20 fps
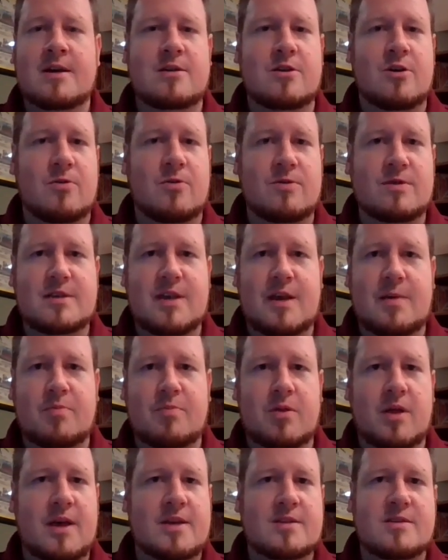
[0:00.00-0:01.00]
going the same
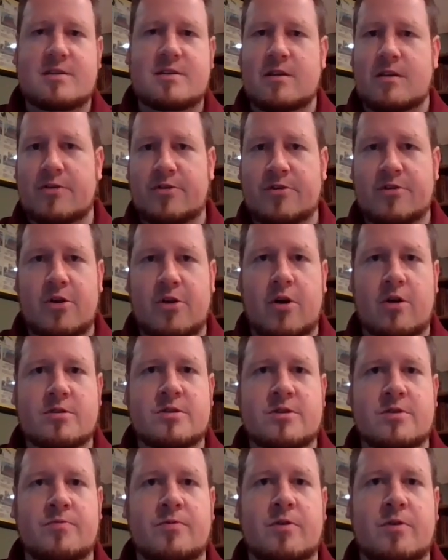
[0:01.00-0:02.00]
place, still other cars
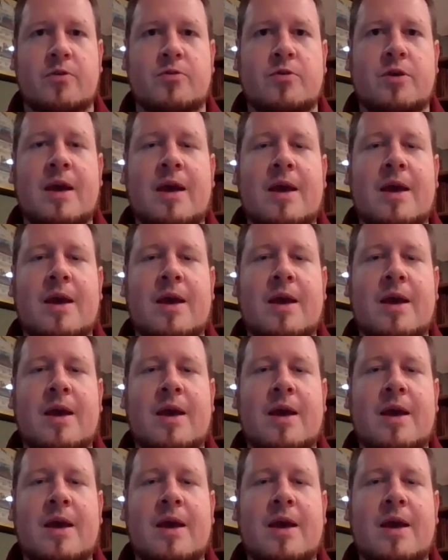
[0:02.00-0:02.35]
on the road.